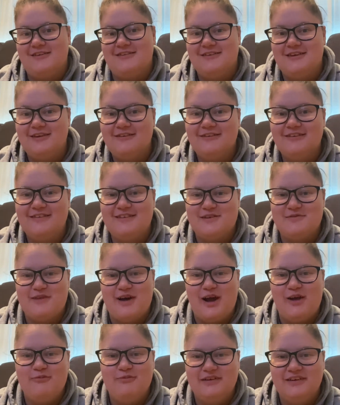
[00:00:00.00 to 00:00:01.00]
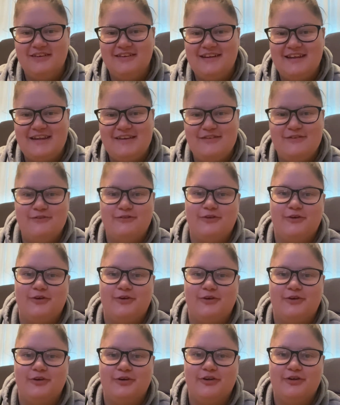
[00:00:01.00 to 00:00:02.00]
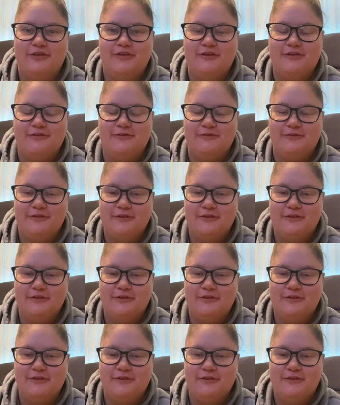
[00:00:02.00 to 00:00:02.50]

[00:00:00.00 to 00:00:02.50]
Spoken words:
skills and my abilities for the